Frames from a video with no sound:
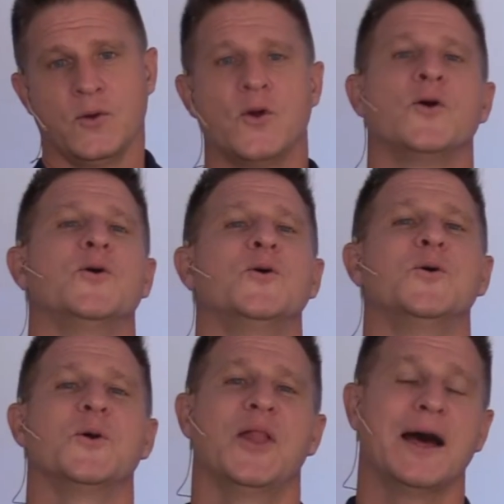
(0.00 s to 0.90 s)

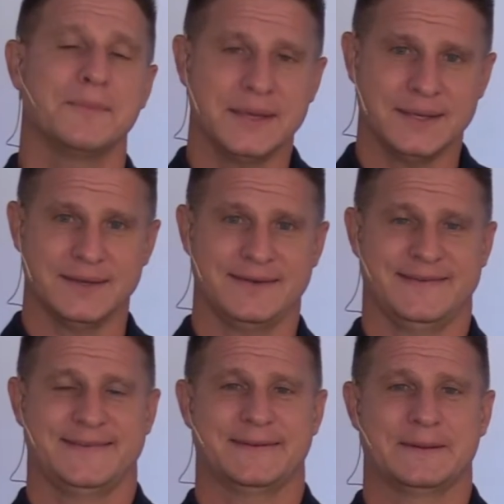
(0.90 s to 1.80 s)
Whew, that
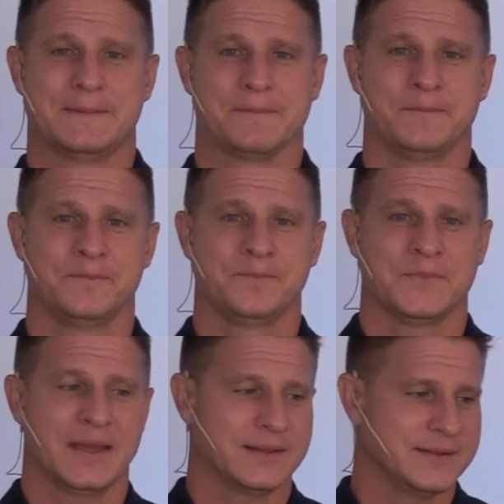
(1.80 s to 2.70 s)
means
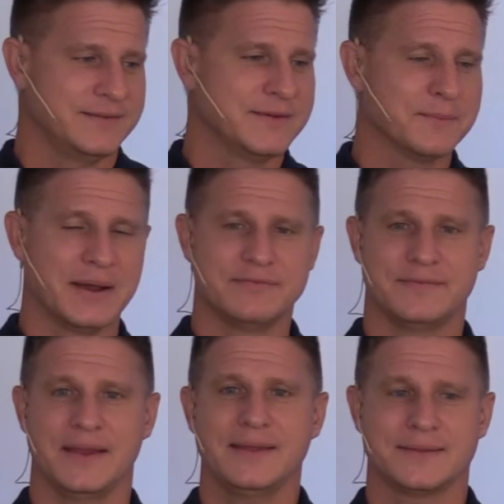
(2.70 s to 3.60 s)
that living by
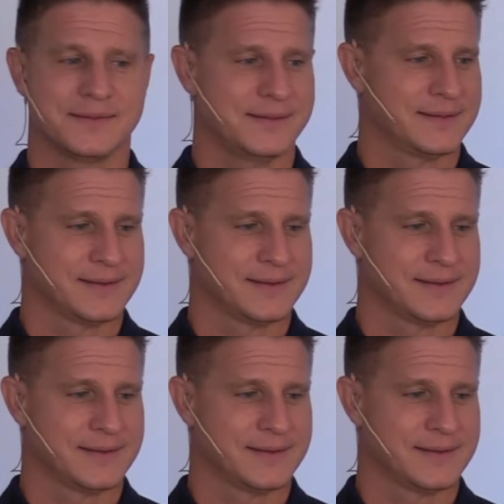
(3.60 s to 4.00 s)
faith,